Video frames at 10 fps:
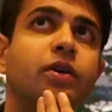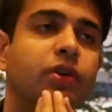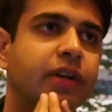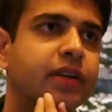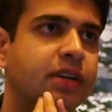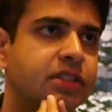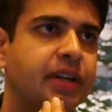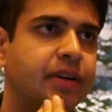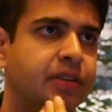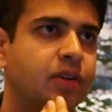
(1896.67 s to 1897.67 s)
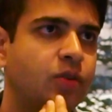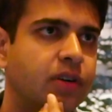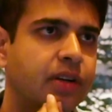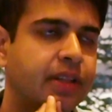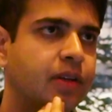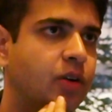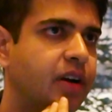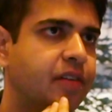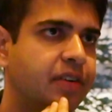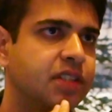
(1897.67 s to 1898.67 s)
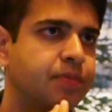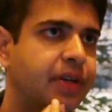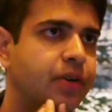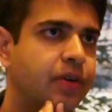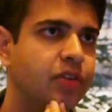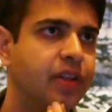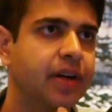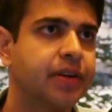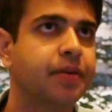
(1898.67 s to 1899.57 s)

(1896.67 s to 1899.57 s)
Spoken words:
coding tasks, like the Claude artifacts is pretty good for that.